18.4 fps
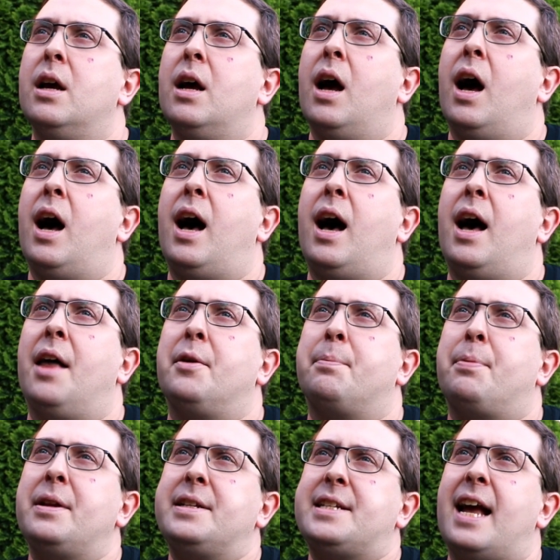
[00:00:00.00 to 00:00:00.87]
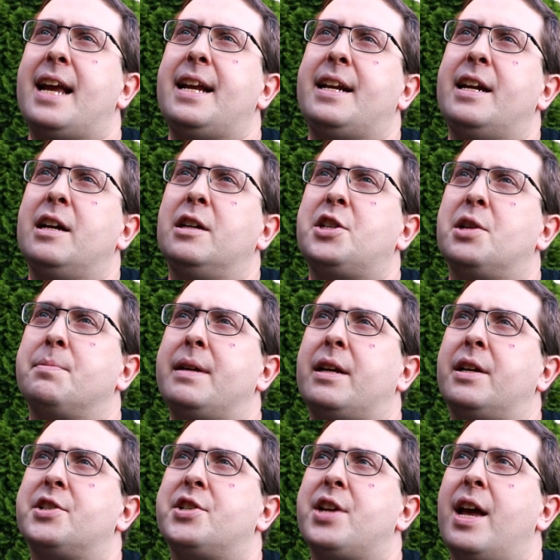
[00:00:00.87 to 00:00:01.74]
They're pretty tight in here, should be
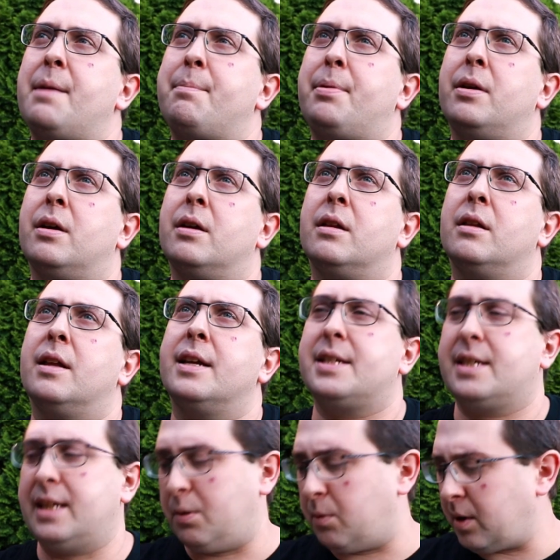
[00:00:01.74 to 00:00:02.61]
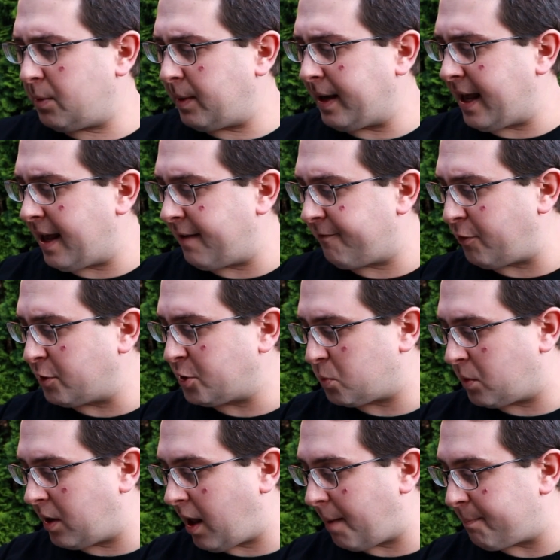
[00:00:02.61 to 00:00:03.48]
in good shape. Let's see, what do we get?
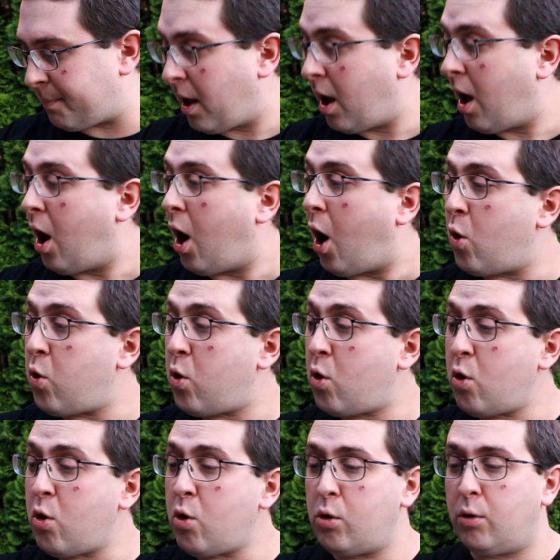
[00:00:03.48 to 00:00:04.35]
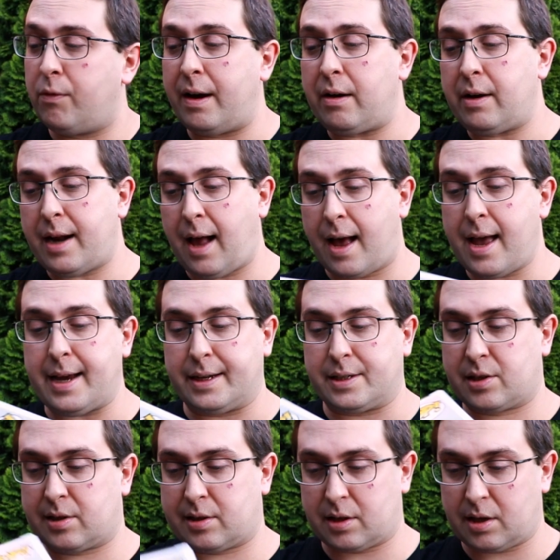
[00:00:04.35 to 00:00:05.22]
First one up. Ooh, very
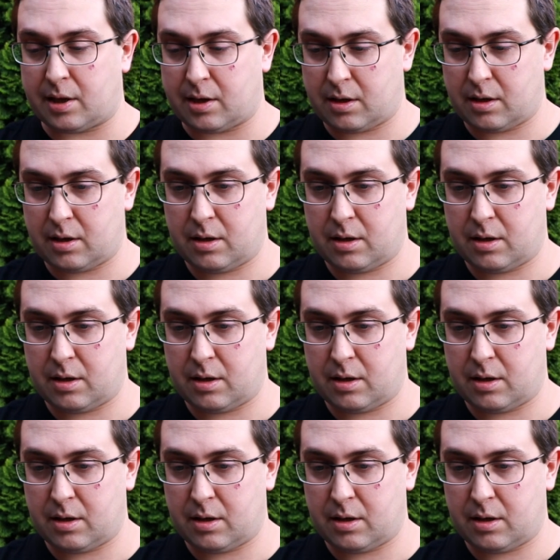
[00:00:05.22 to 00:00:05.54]
nice.